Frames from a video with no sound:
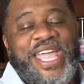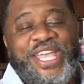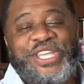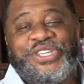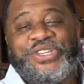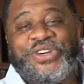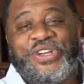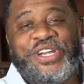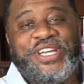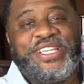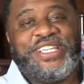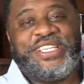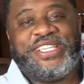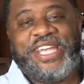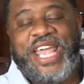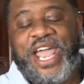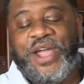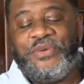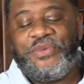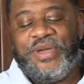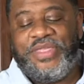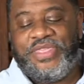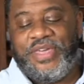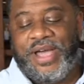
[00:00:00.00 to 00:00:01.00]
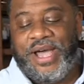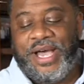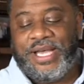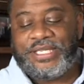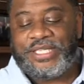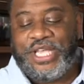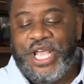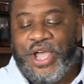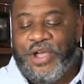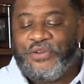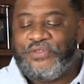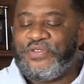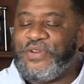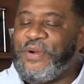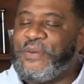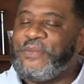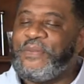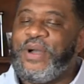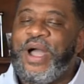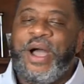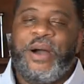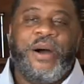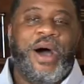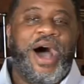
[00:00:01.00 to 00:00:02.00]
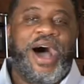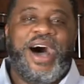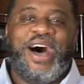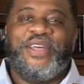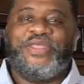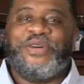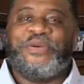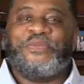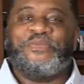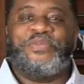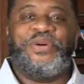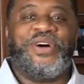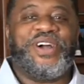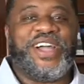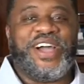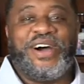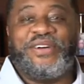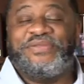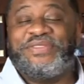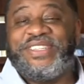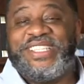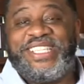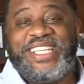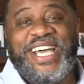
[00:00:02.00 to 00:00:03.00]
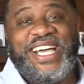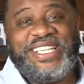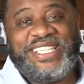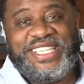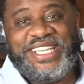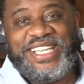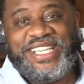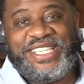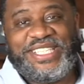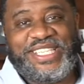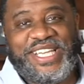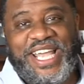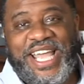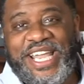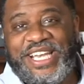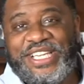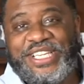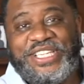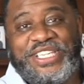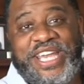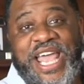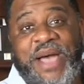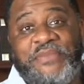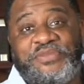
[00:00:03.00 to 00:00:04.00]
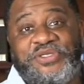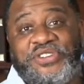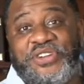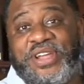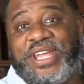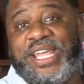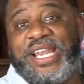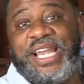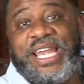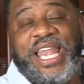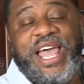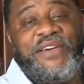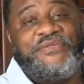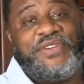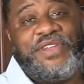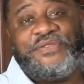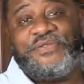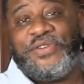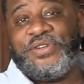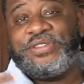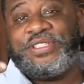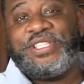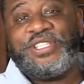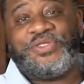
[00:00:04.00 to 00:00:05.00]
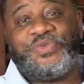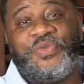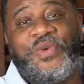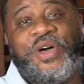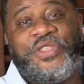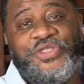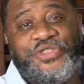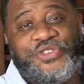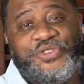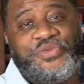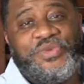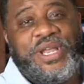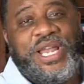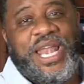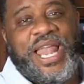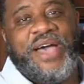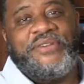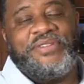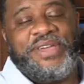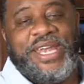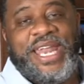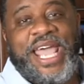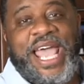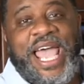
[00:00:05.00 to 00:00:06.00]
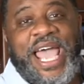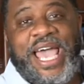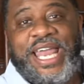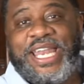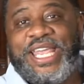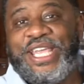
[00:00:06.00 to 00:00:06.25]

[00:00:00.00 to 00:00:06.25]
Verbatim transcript: He's going to share with us from uh, the book of Judges and chapter 11, verses 1 through 11,